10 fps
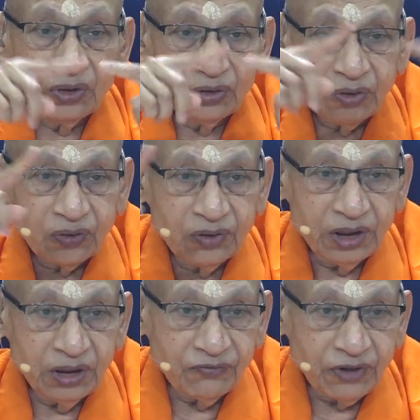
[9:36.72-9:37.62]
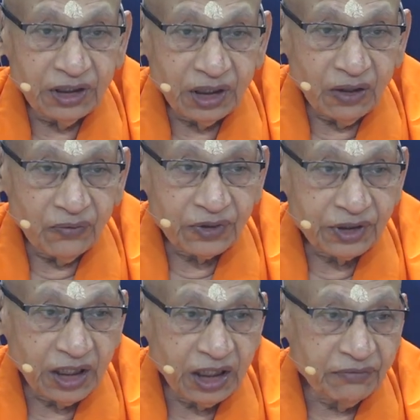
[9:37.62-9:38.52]
not only what is
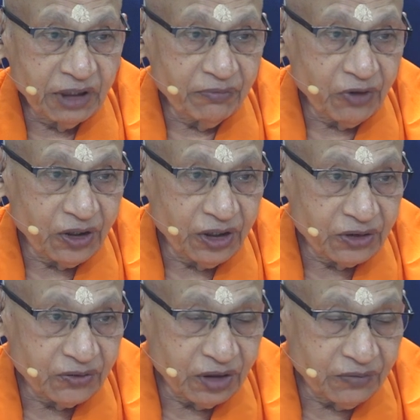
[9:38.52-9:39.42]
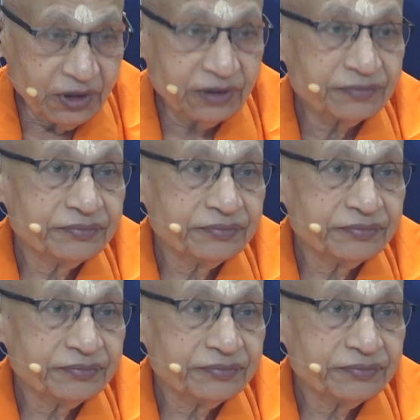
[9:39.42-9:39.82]
outside my body is knowable,